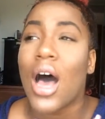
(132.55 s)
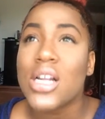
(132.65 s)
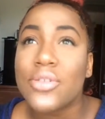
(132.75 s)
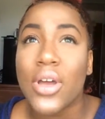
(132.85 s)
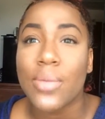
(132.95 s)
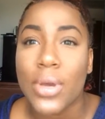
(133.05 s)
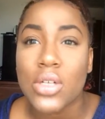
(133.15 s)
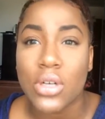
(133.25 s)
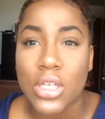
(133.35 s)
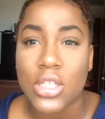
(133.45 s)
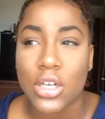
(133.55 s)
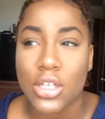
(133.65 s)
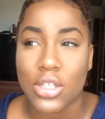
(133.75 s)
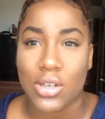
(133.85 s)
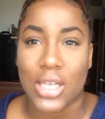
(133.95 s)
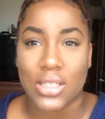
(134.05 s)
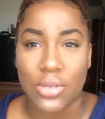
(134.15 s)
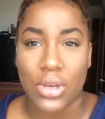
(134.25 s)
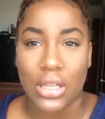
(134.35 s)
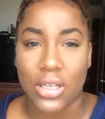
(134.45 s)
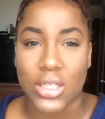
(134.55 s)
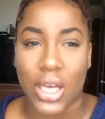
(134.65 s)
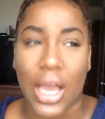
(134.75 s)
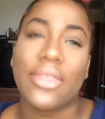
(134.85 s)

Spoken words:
I should find a picture and insert it so you guys can see what he looks like.